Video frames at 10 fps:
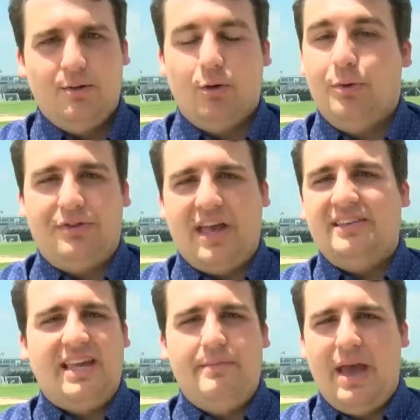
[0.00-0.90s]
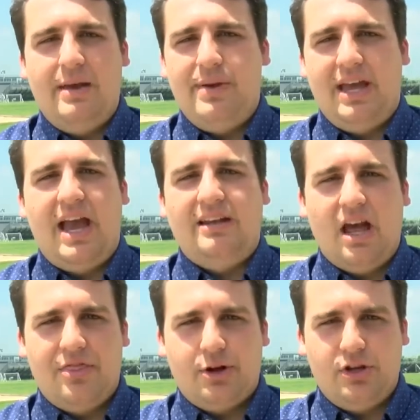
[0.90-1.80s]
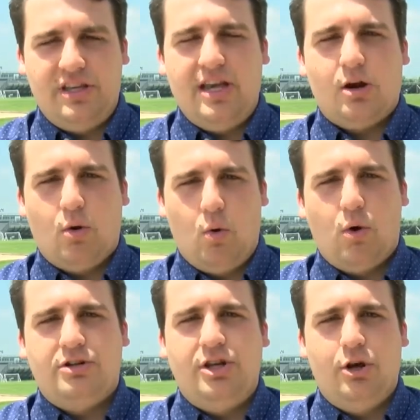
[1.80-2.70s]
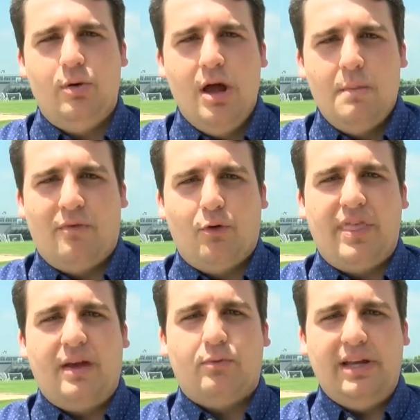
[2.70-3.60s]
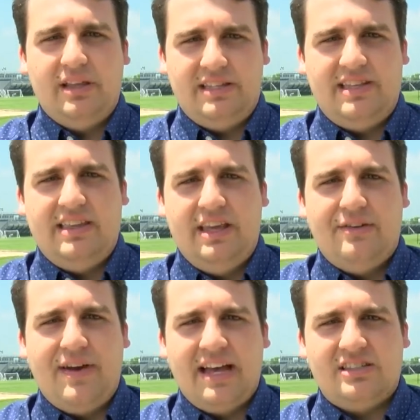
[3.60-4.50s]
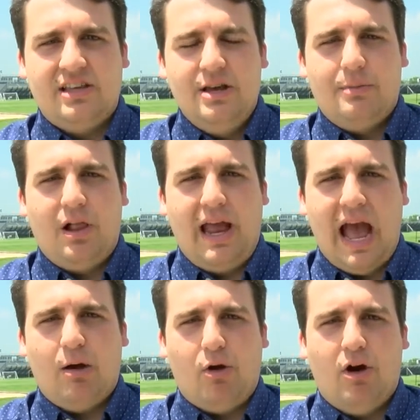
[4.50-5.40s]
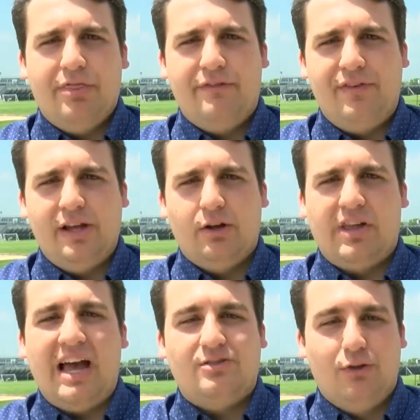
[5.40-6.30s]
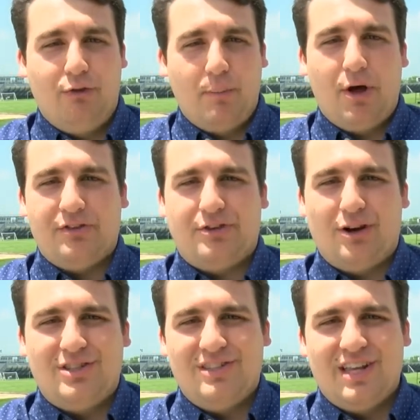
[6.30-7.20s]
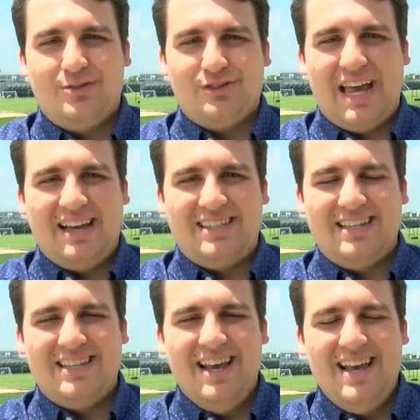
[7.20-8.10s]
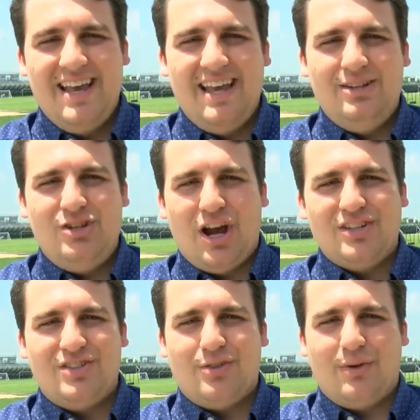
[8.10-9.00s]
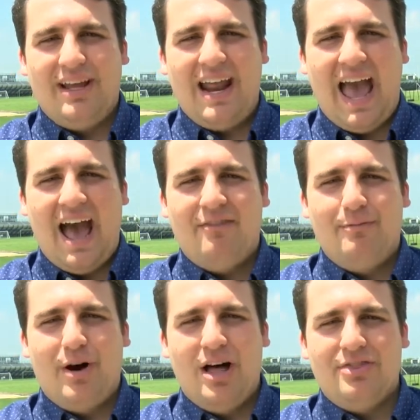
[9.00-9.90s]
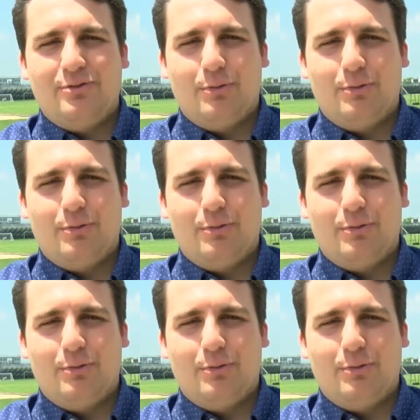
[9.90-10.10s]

Rubel says it may be another year or two before they really see the effects play out on the field. High school football starts in Central Texas in just three and a half months.